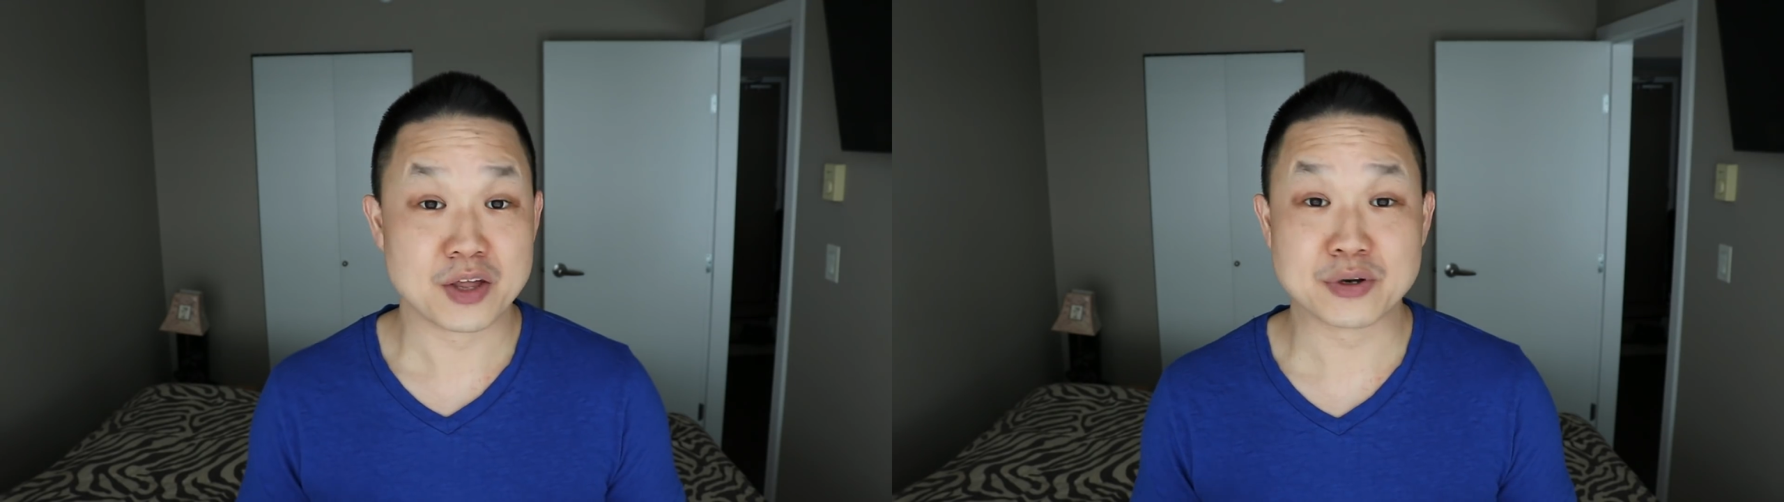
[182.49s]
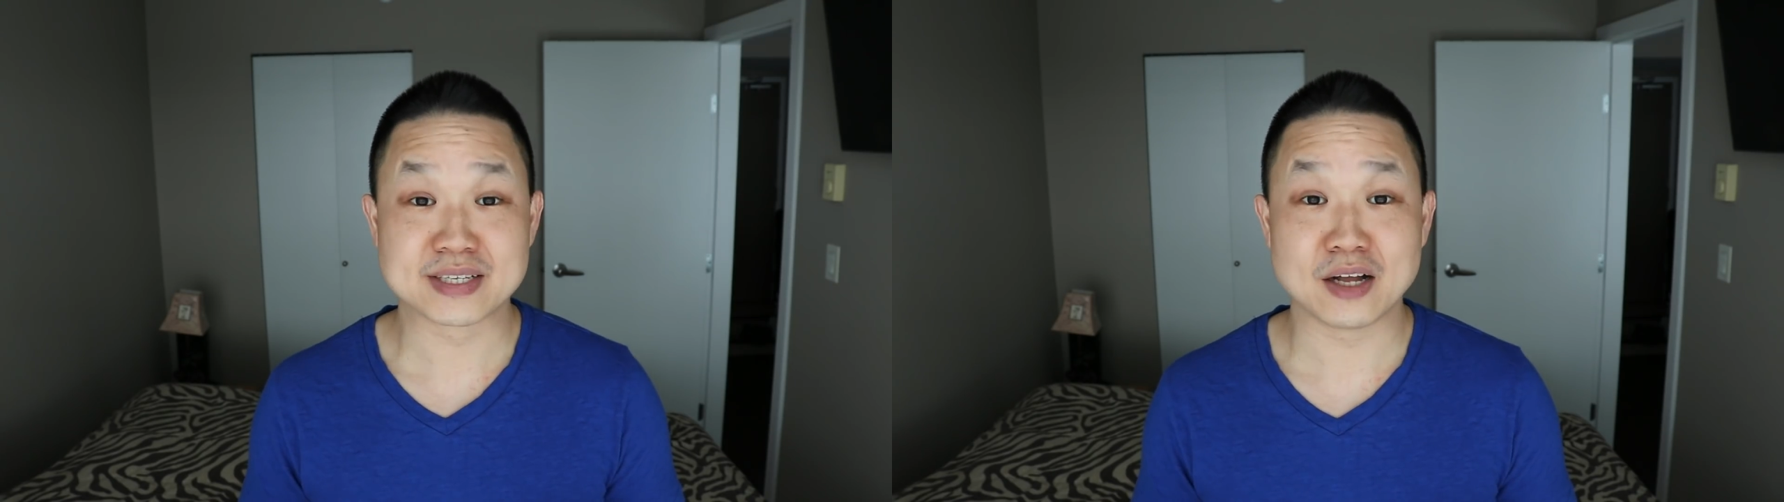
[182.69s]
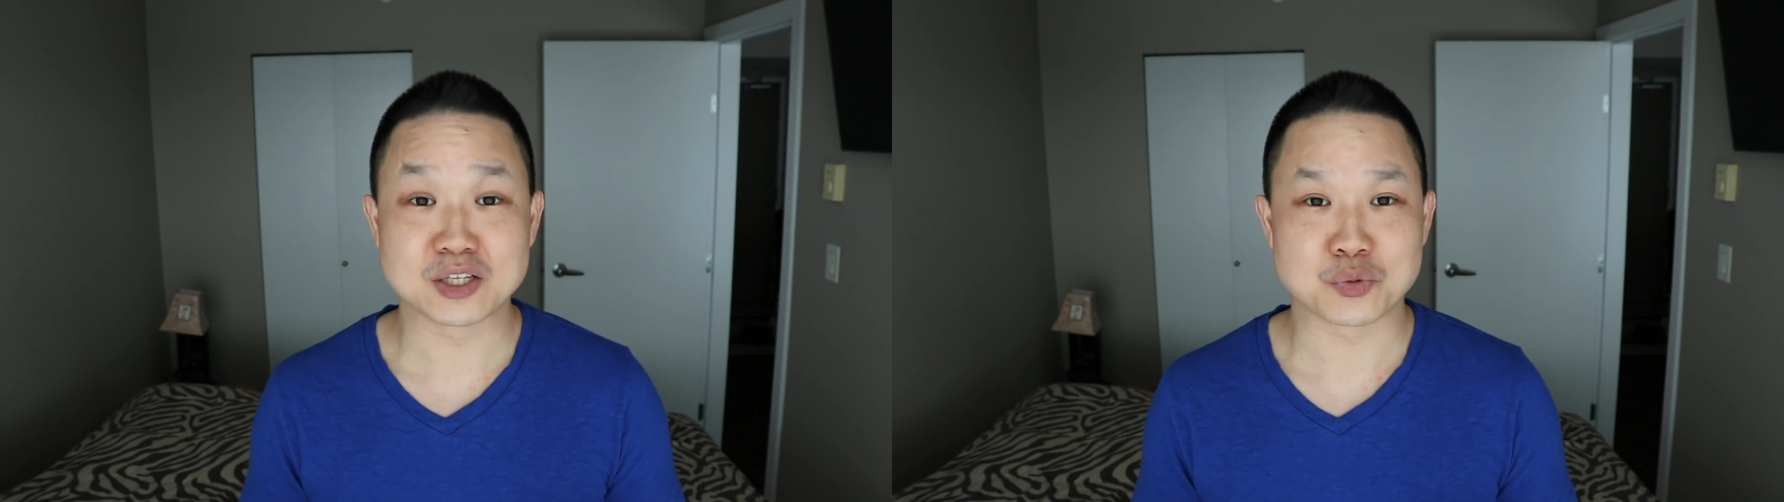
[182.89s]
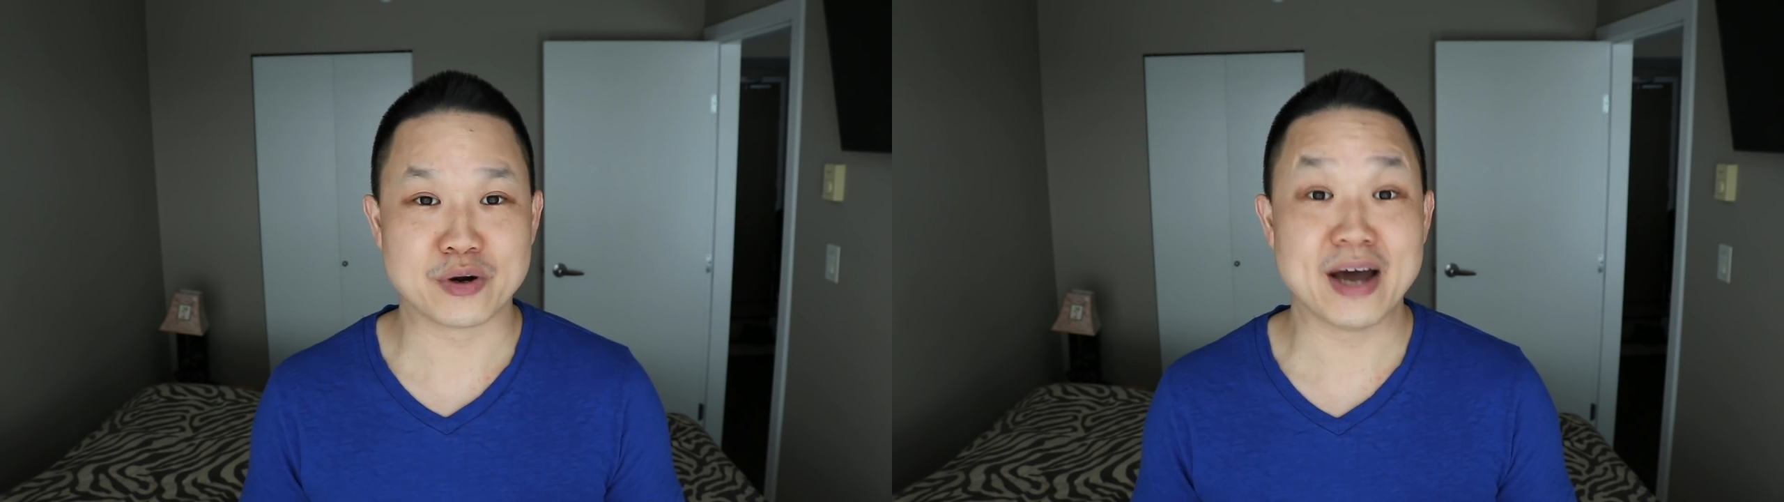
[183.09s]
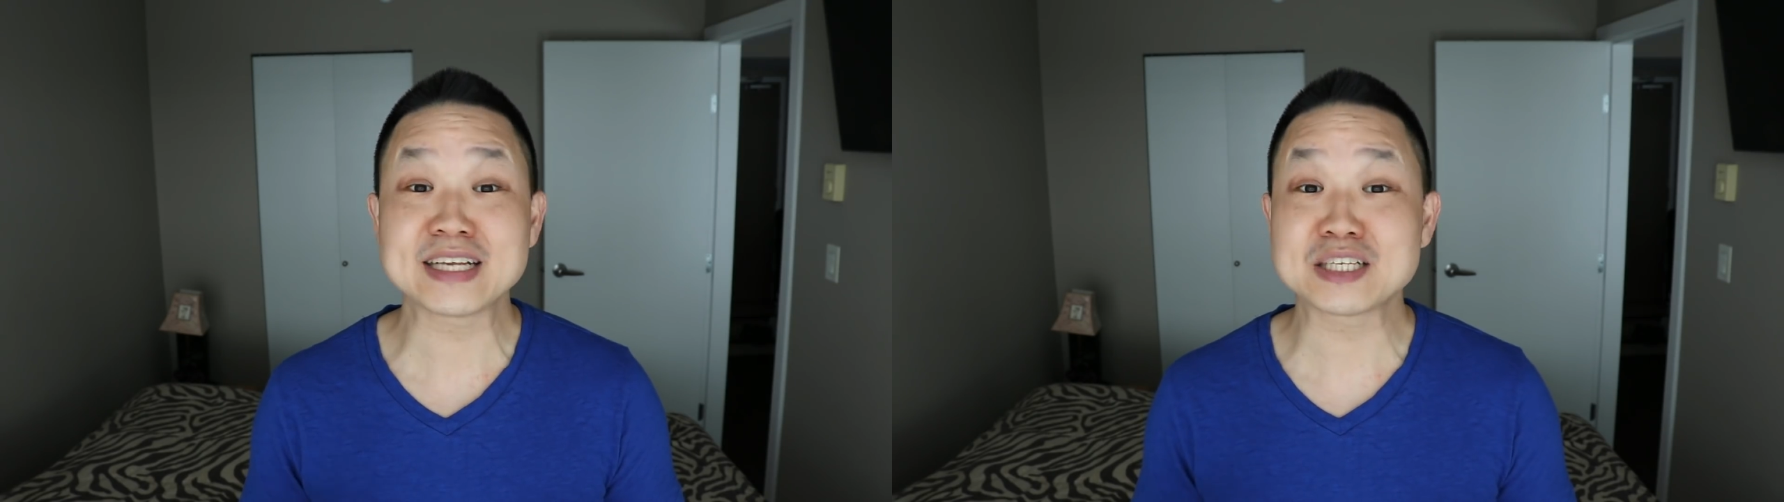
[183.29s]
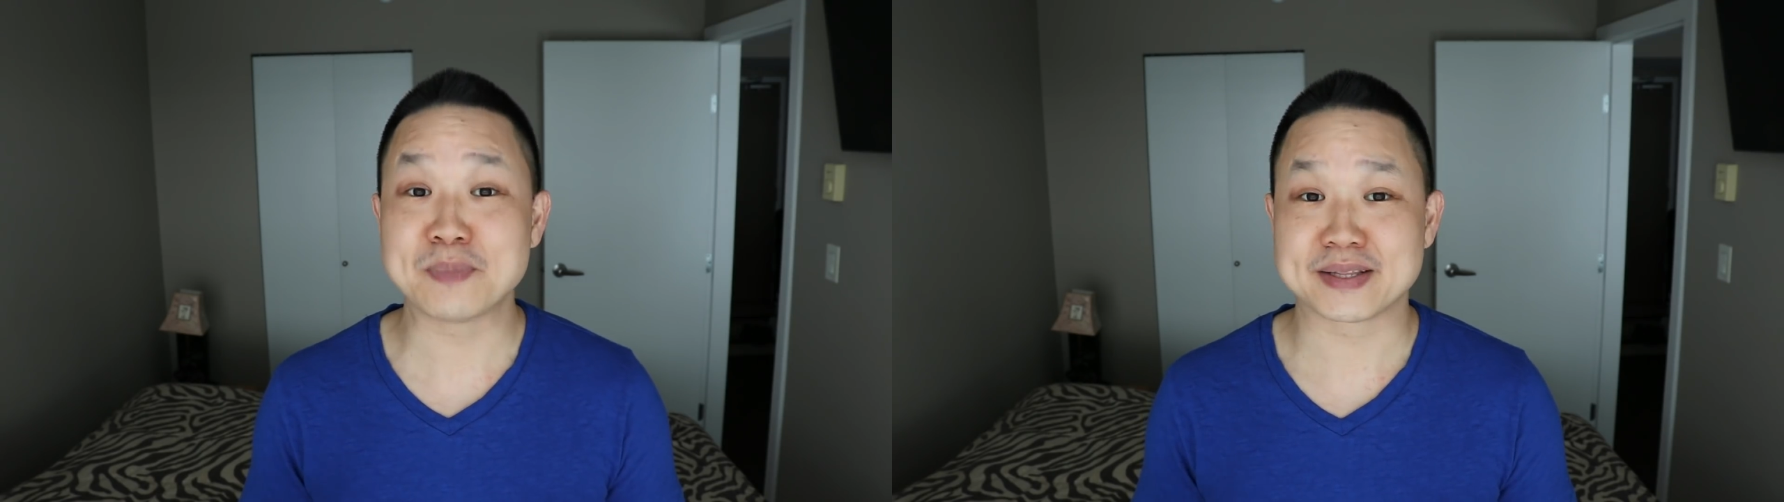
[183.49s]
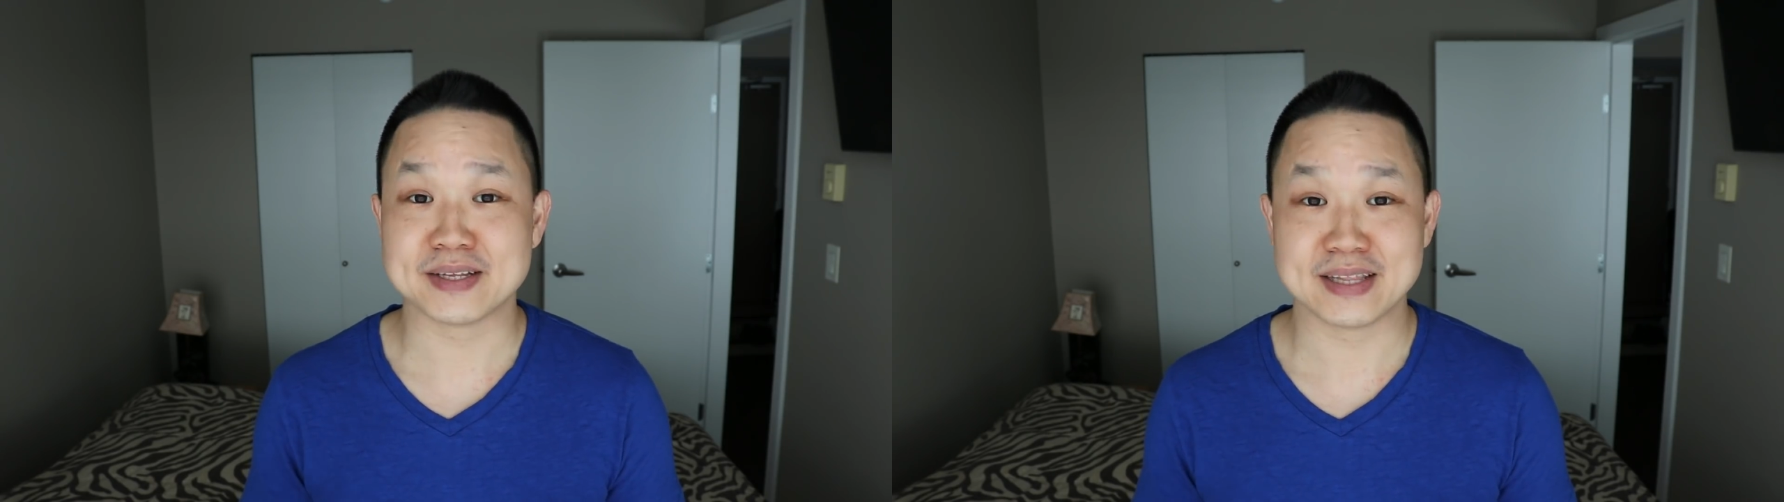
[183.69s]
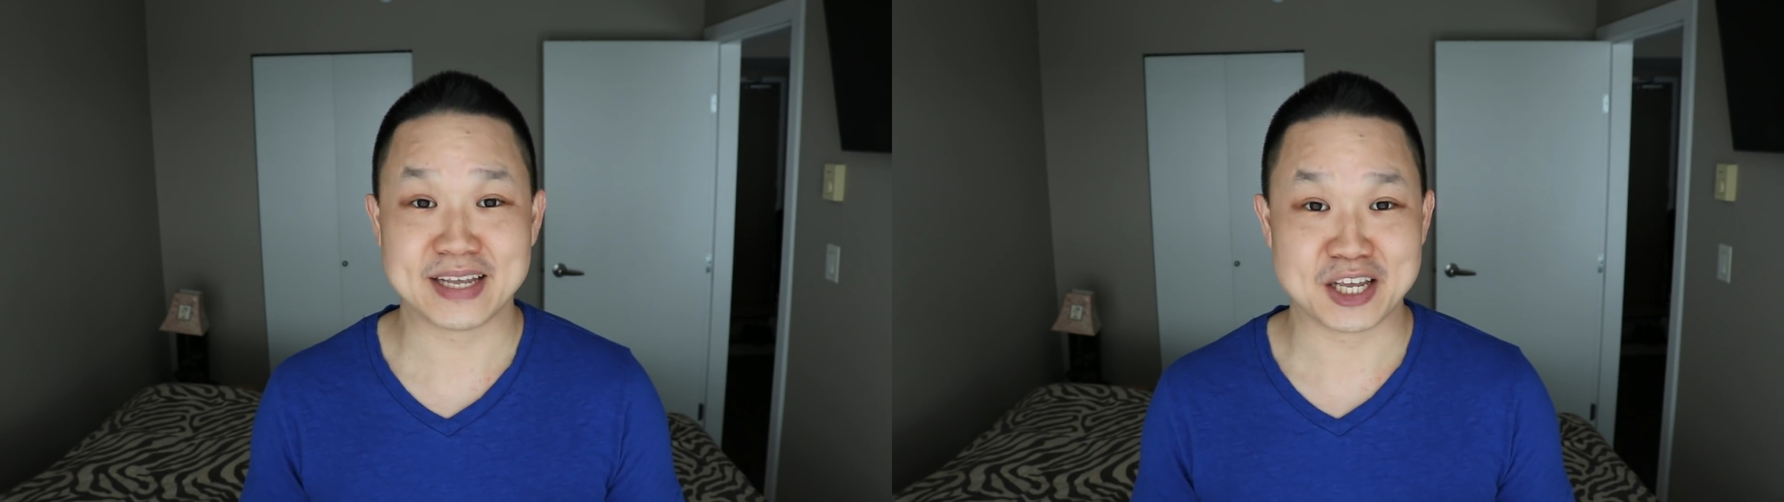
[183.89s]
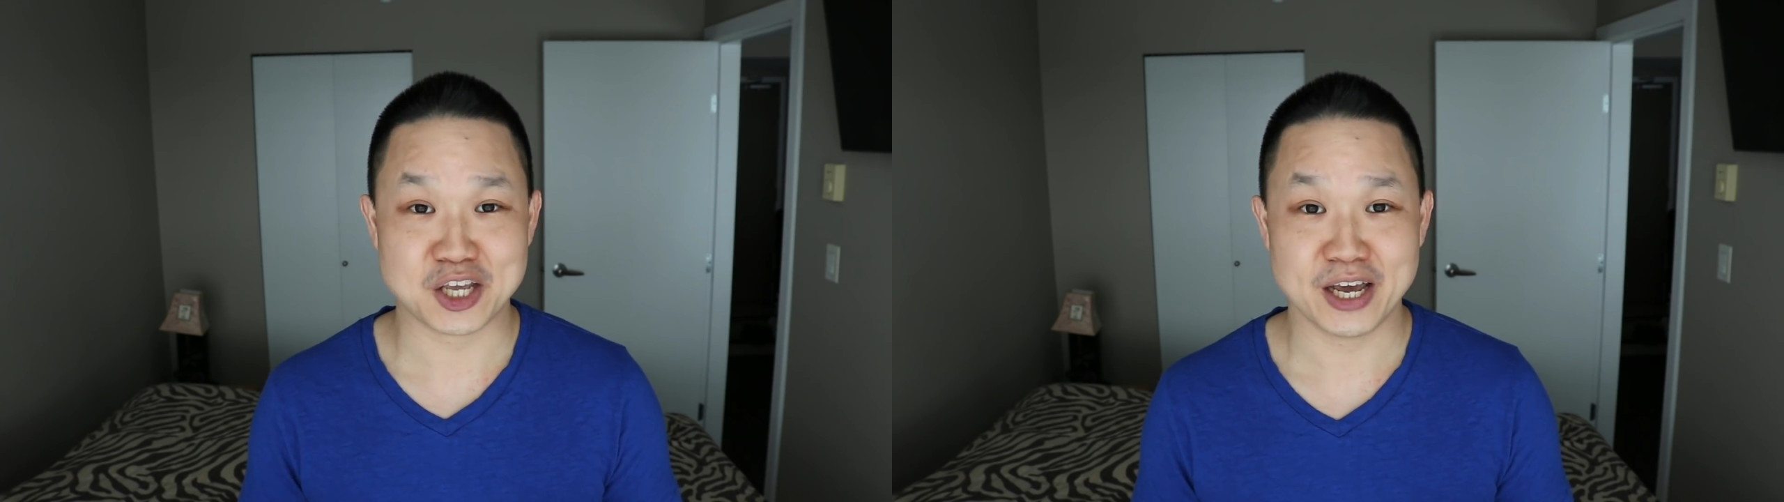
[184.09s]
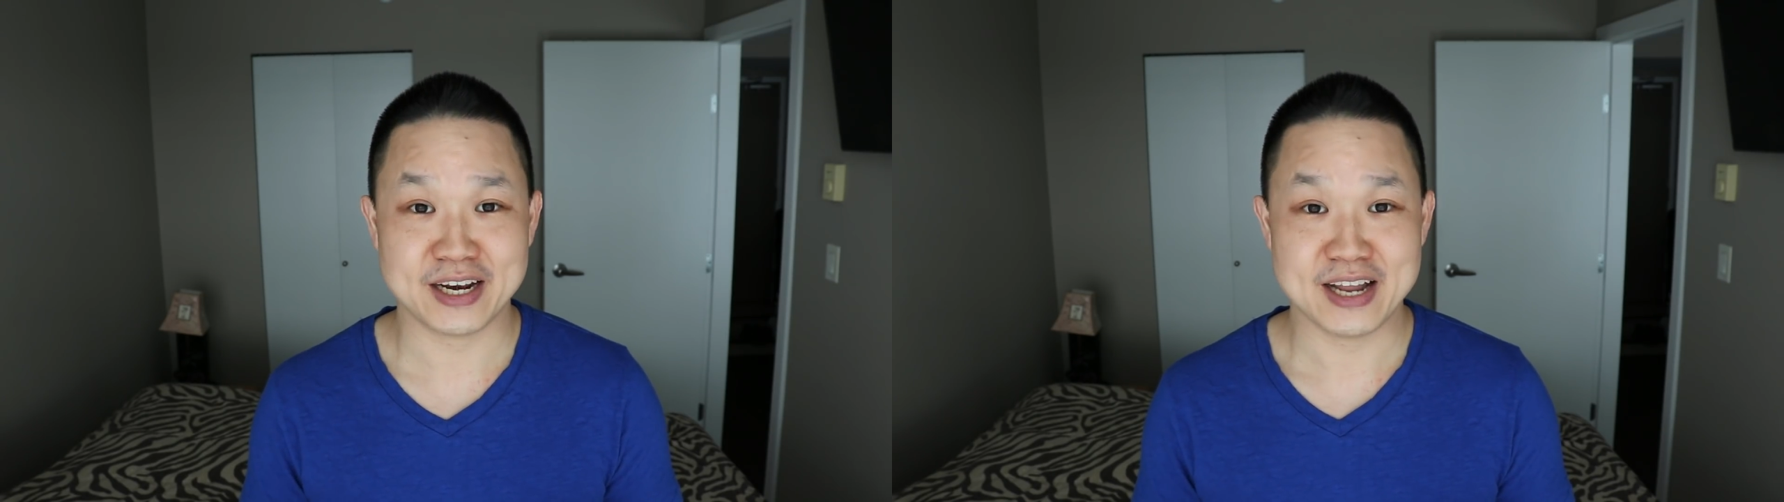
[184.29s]
The results were unexpectedly
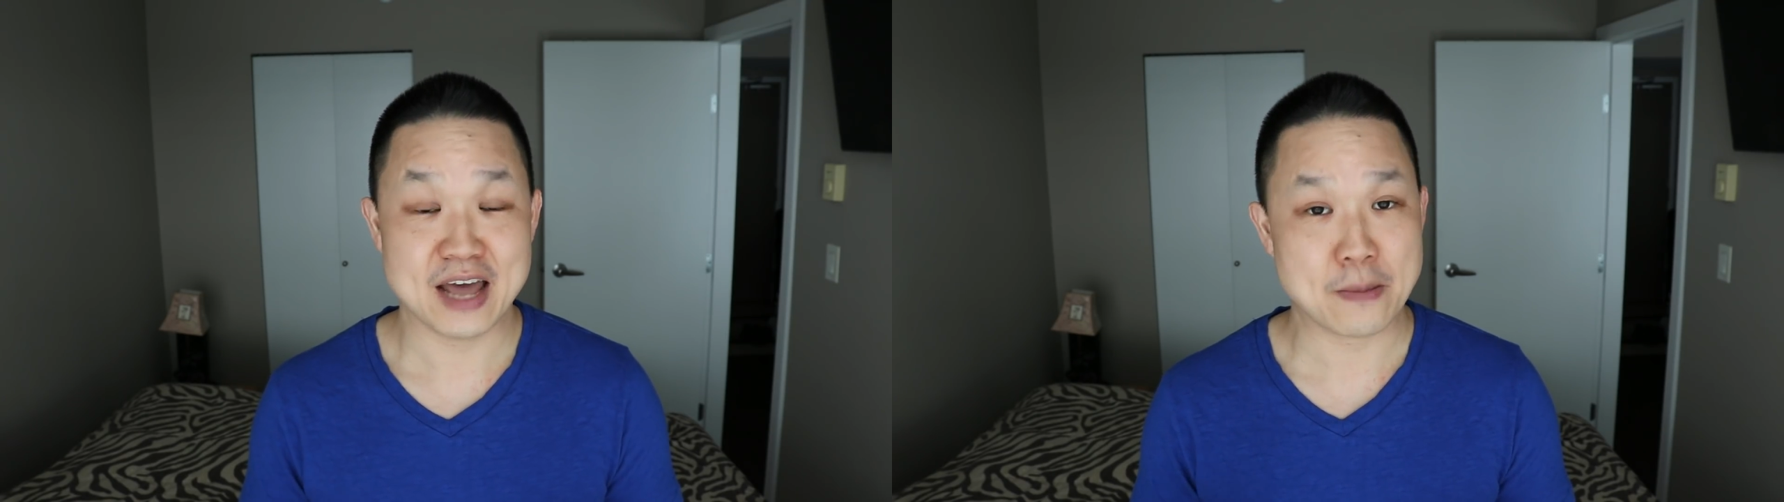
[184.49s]
good,